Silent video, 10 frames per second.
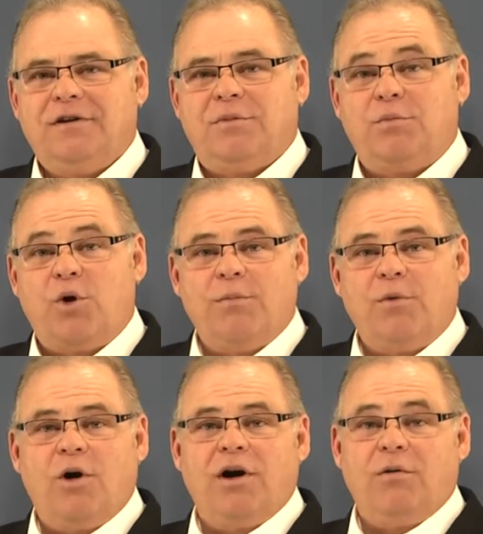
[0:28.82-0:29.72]
But more and
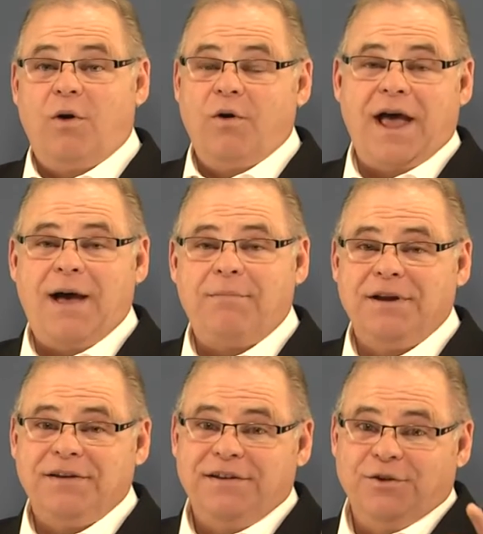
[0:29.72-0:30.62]
more, it won't
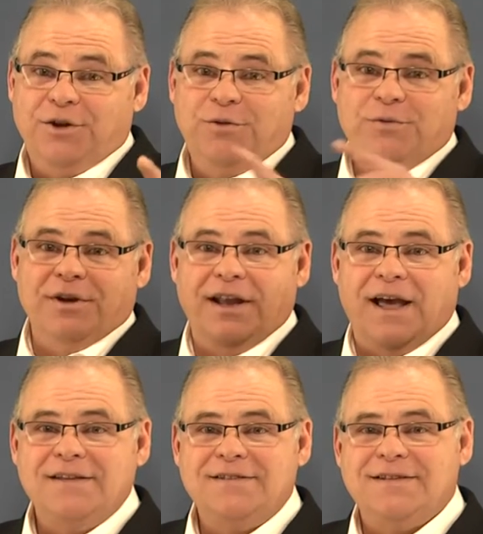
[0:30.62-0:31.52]
happen until you
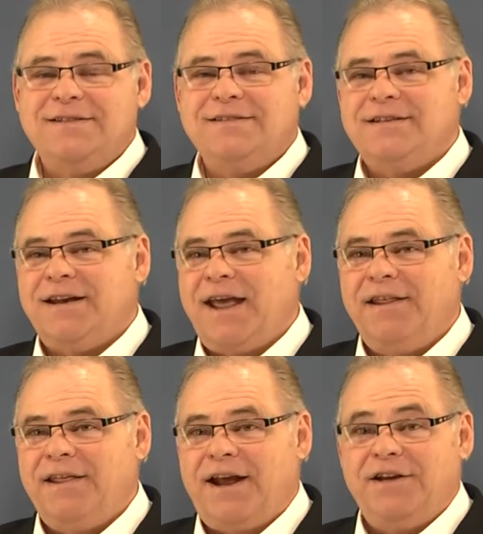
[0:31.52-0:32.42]
realize this is the day
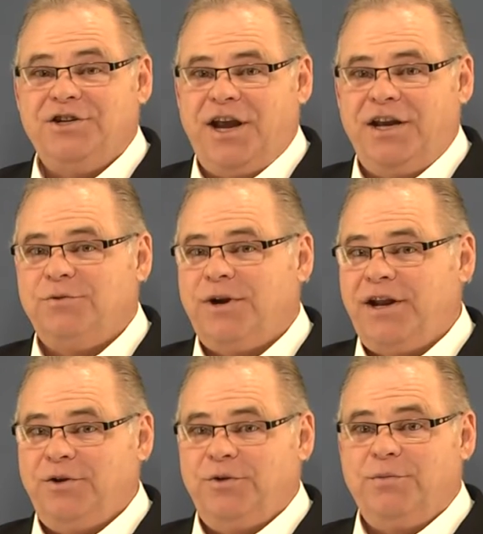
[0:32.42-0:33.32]
that I change what I
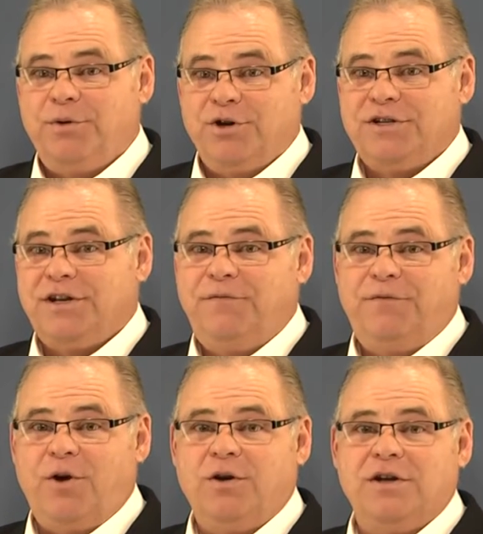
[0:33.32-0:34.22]
do to personally
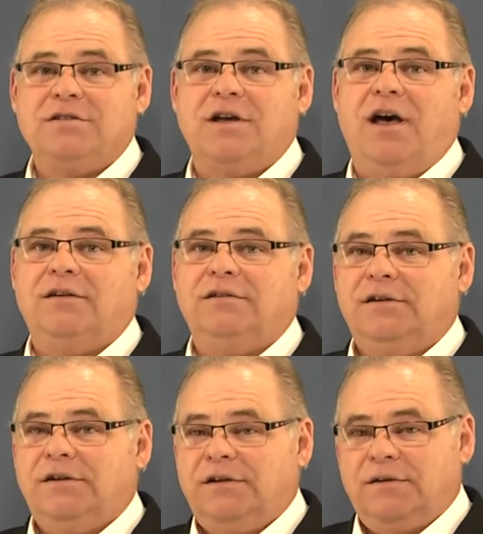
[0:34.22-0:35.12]
focus on
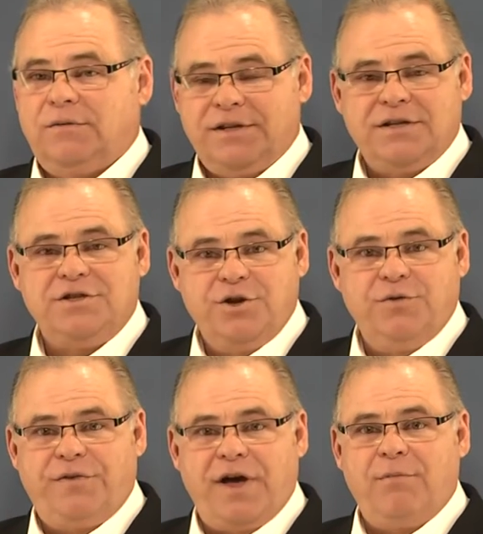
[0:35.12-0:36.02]
what this
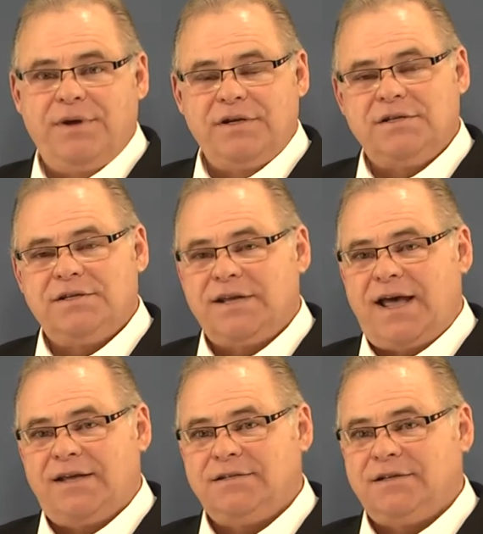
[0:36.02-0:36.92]
newfound business
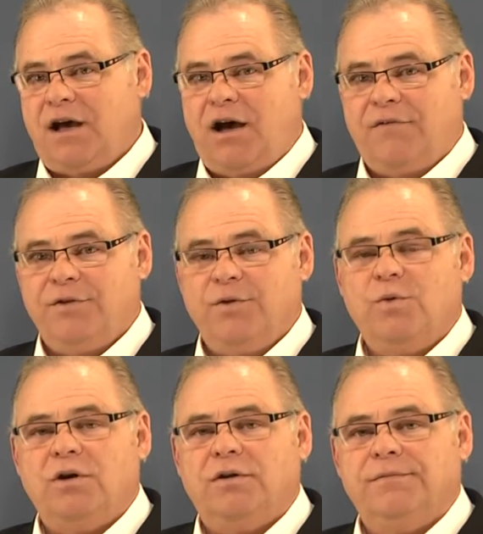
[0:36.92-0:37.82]
has to offer the
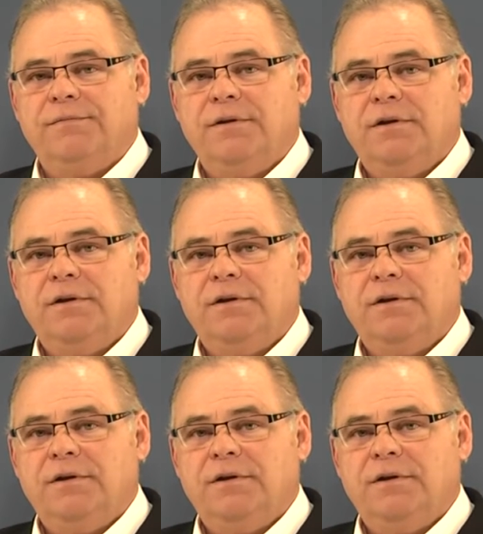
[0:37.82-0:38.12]
world.